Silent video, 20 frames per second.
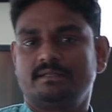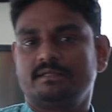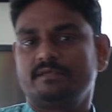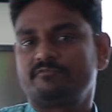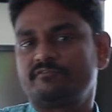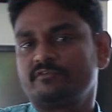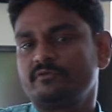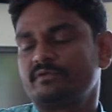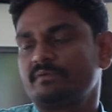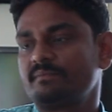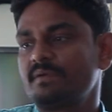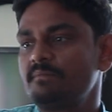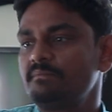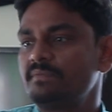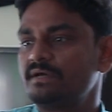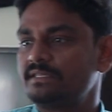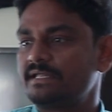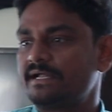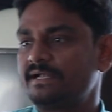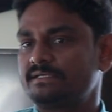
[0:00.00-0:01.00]
If you
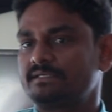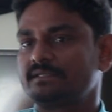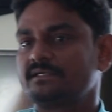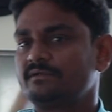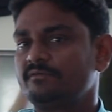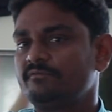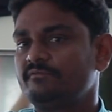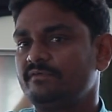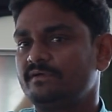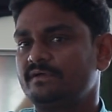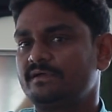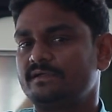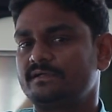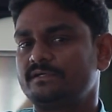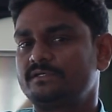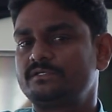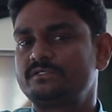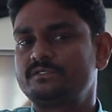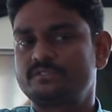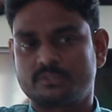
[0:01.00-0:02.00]
remember that
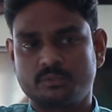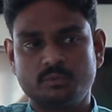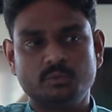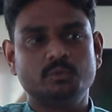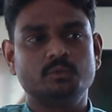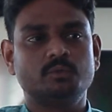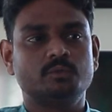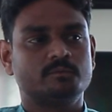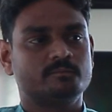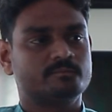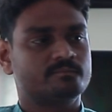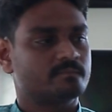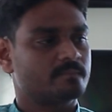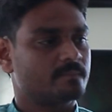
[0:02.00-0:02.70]
true,